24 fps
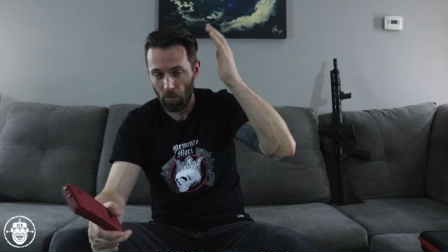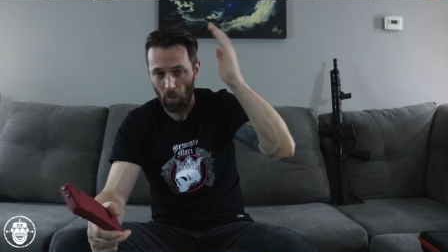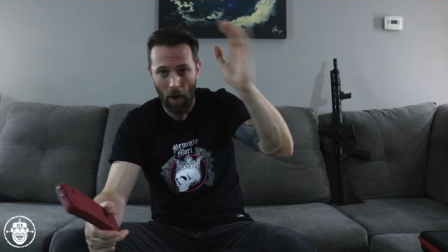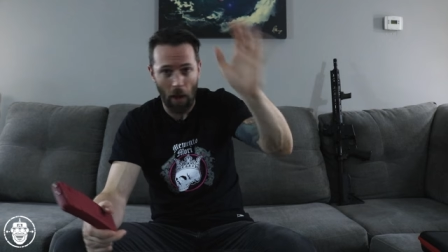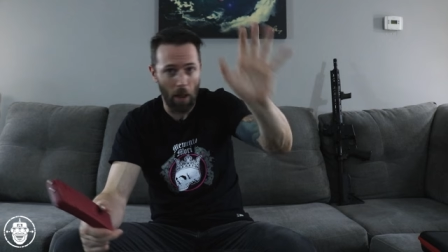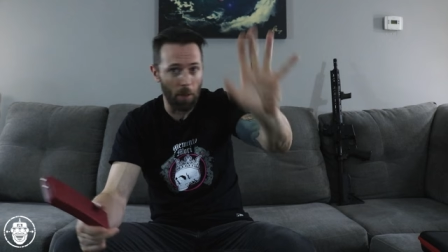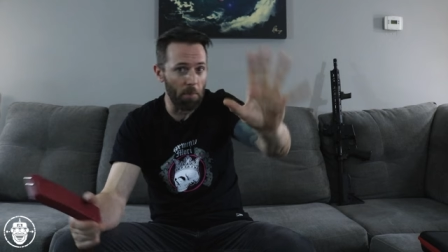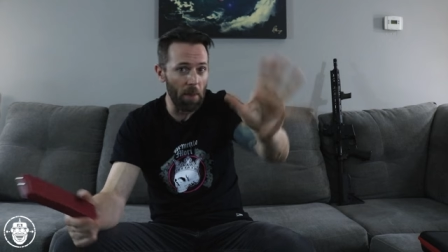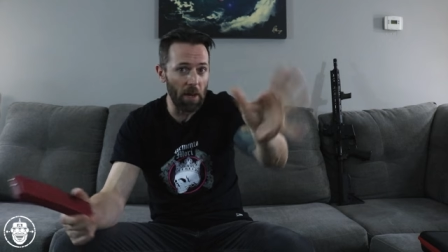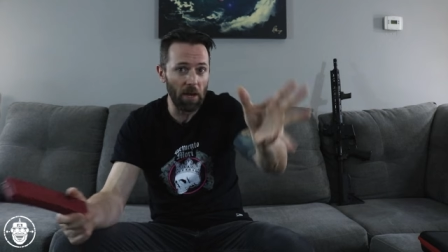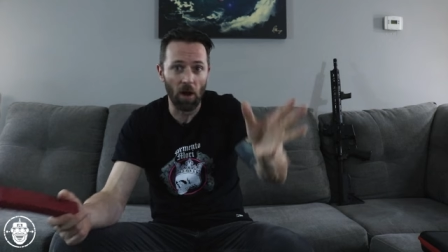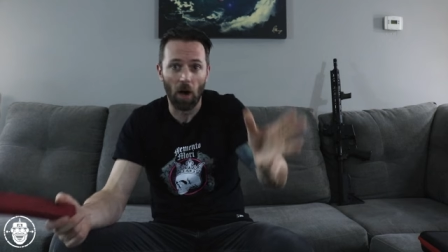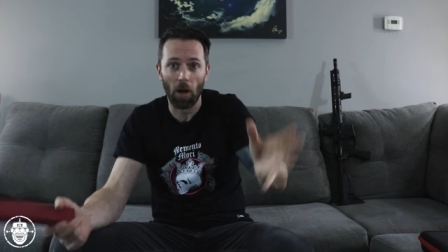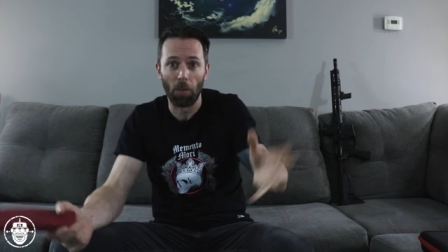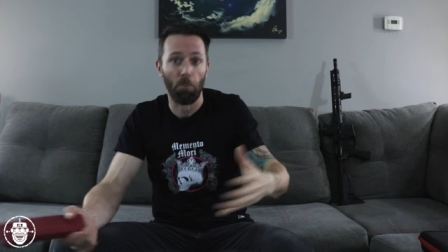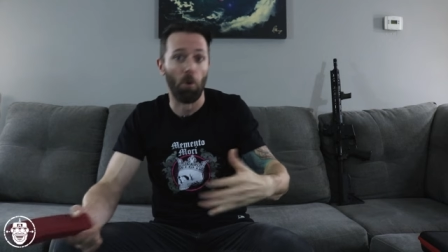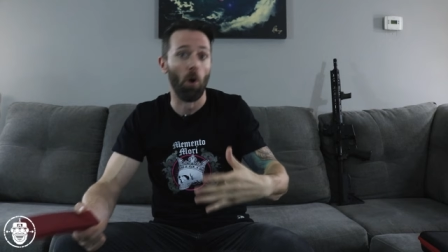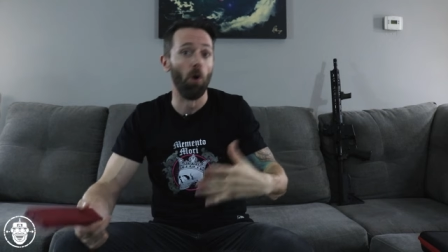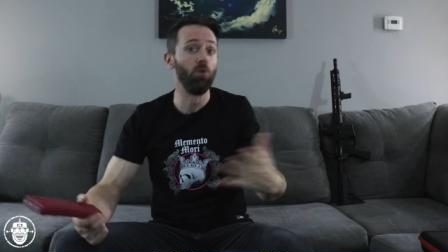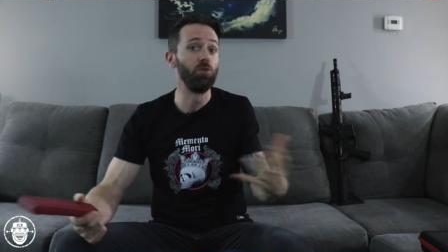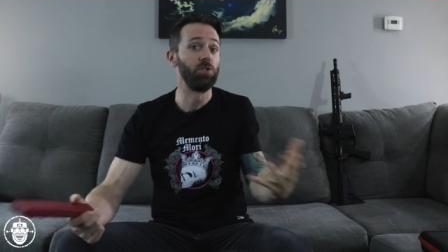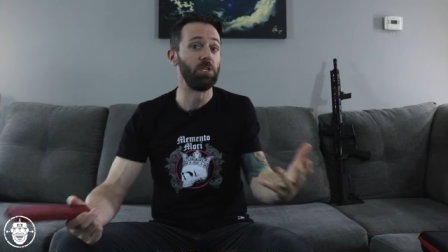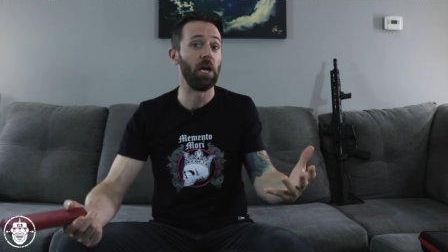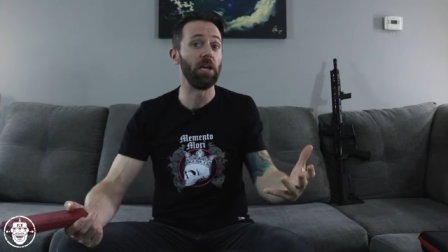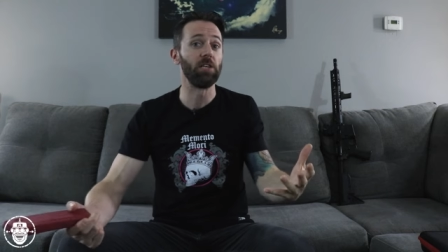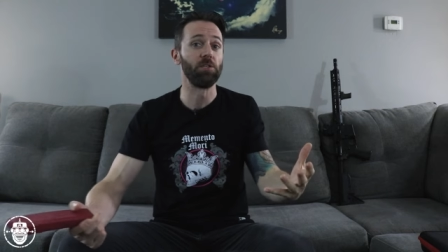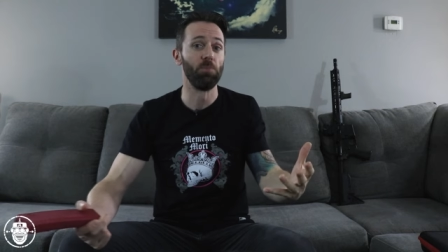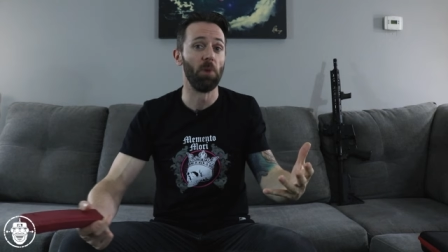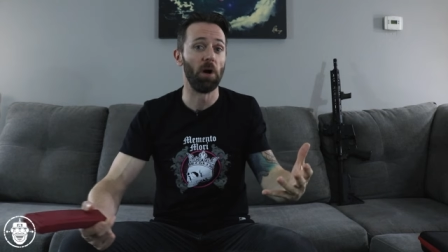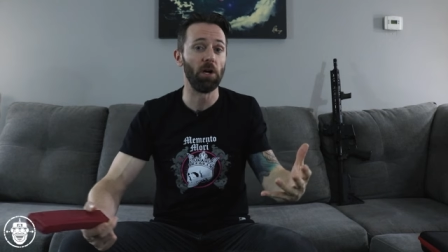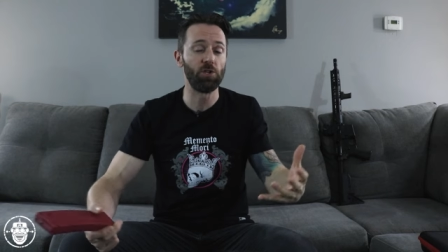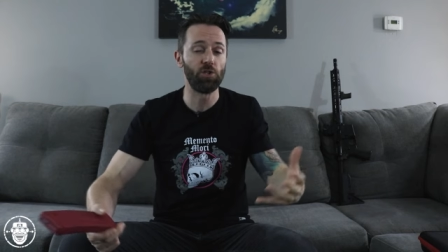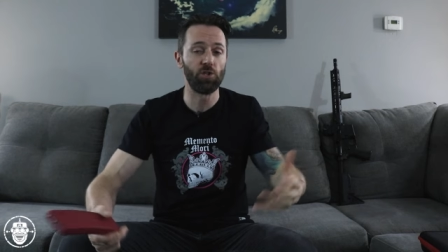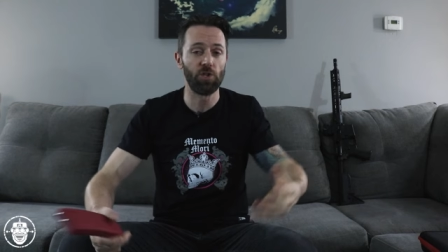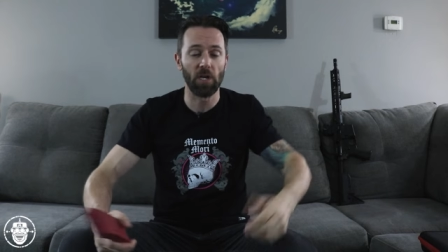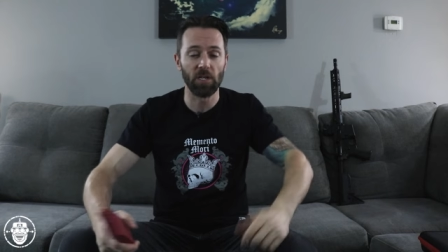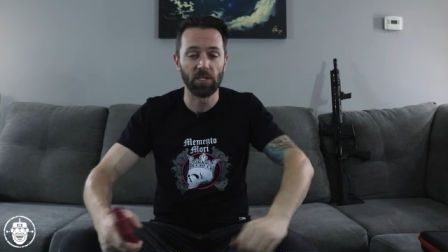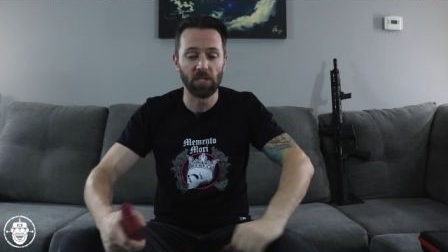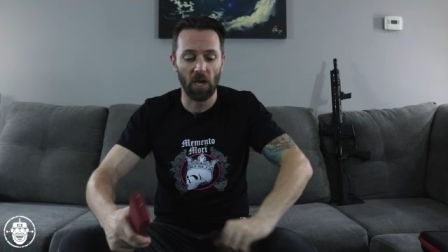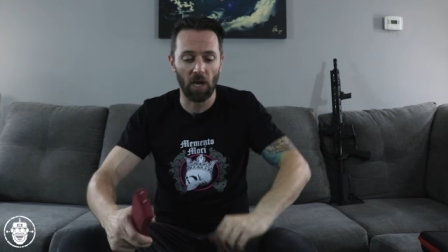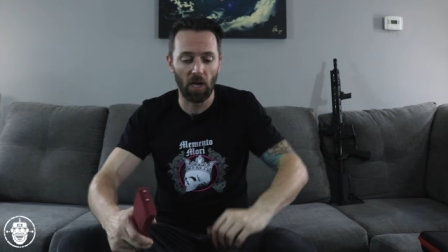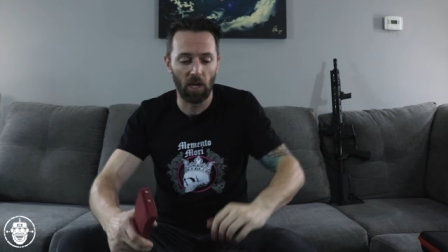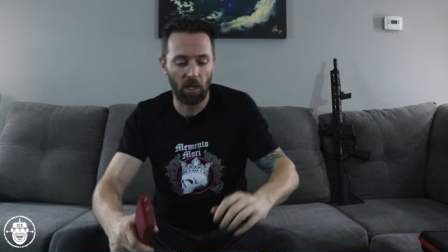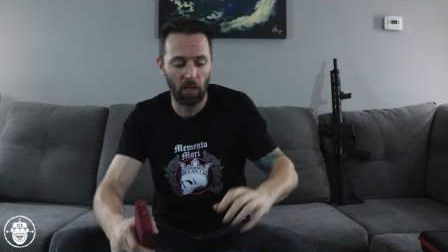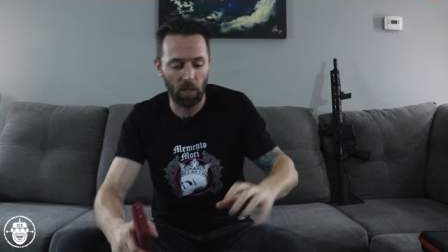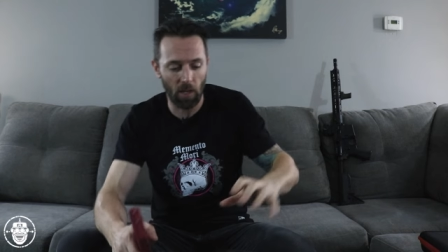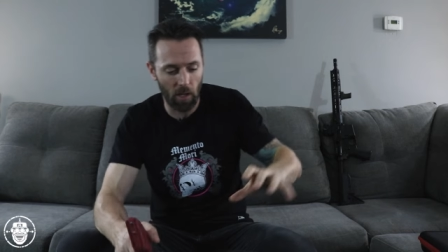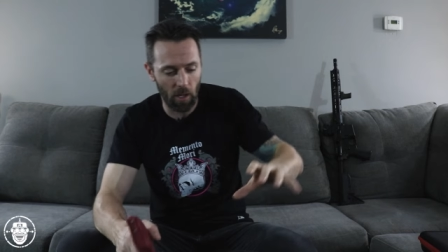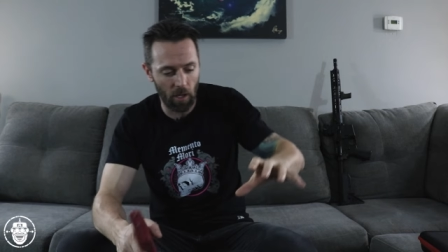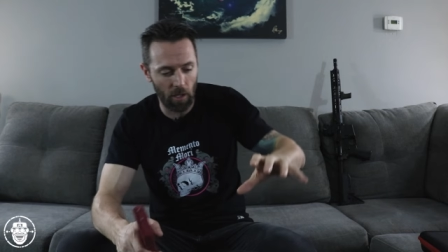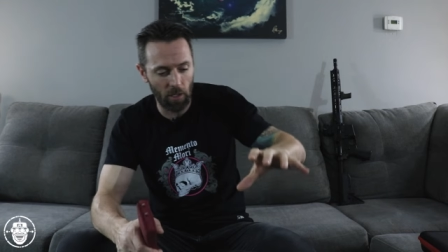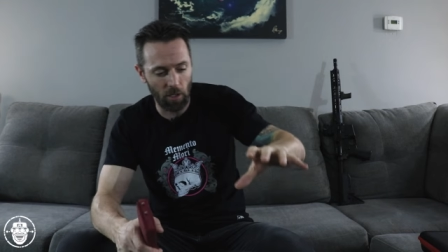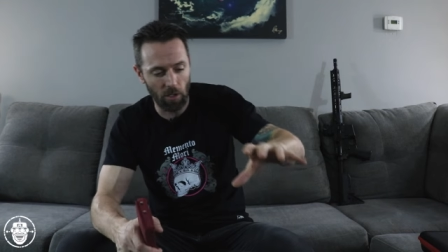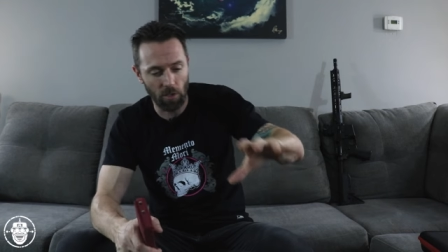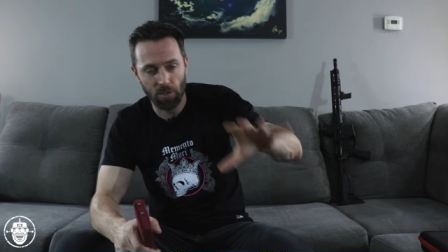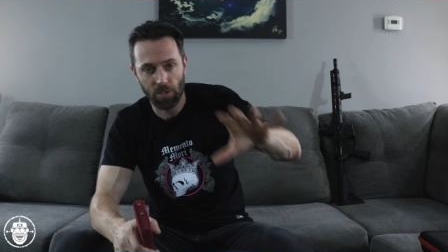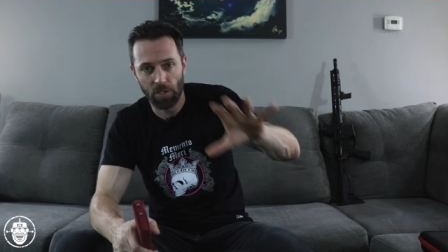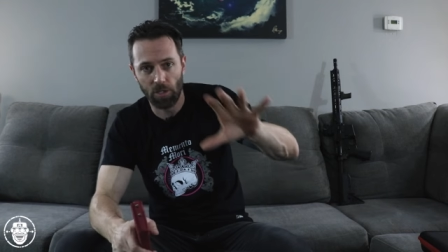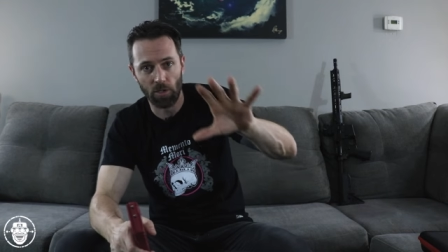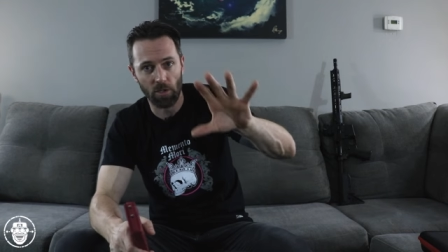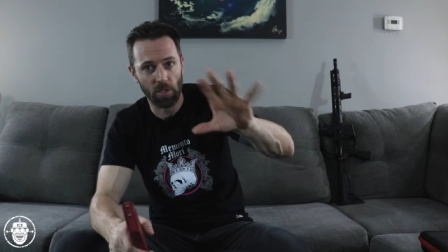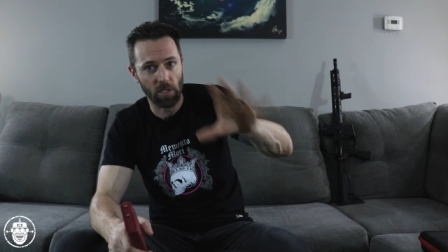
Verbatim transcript: I may not post as much as I uh, used to.